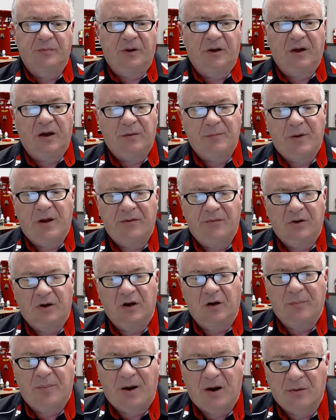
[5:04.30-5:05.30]
me, I'm having
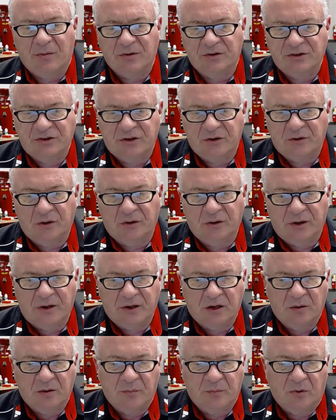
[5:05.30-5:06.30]
a power steering
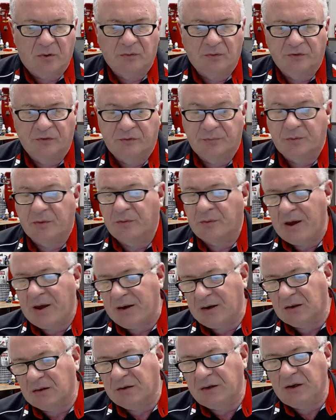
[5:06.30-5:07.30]
light come on
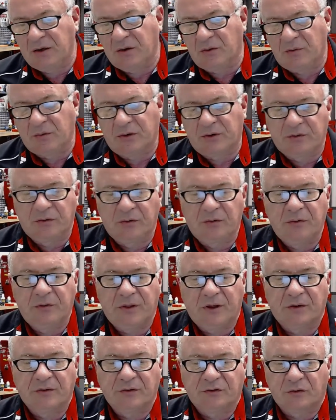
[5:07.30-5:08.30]
sporadically on a
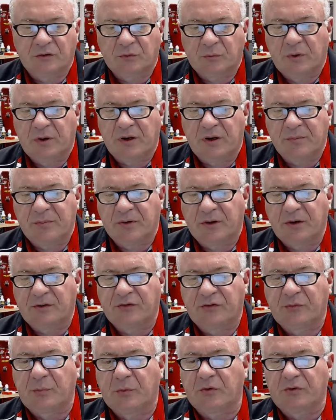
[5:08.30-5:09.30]
2020
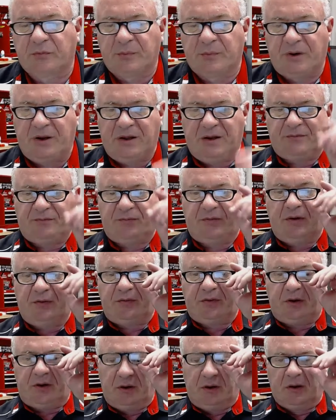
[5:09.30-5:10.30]
Polaris Sportsman
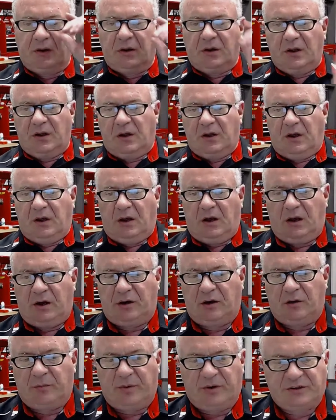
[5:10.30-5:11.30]
850. I
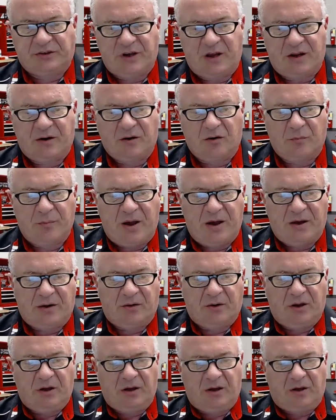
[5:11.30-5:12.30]
know my stator,
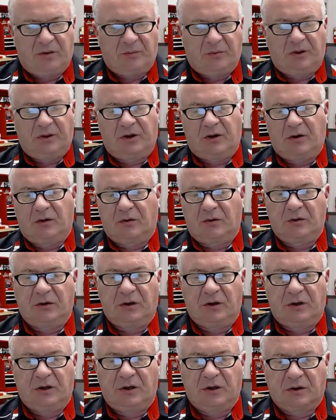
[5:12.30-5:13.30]
battery, and relay are
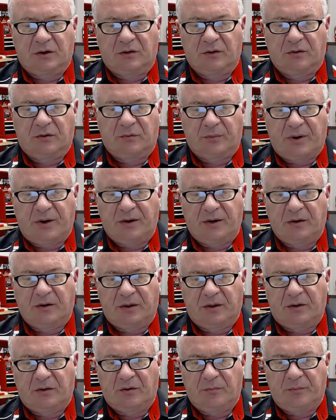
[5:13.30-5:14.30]
good. Could the
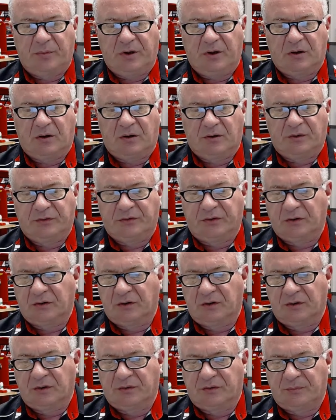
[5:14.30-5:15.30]
regulator be causing
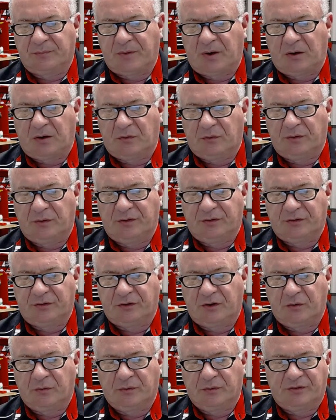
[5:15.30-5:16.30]
this? No, it's
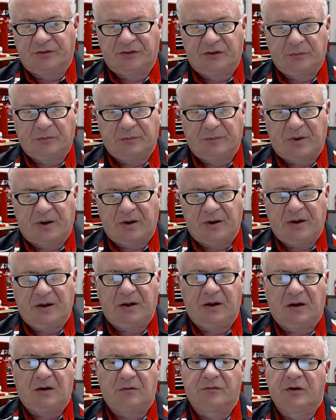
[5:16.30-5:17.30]
the only symptom I
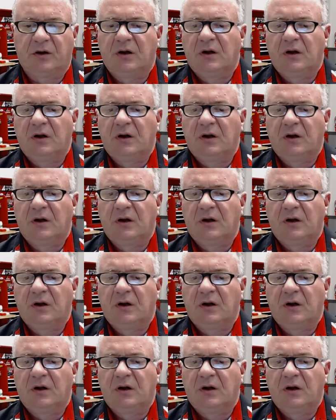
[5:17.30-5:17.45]
have.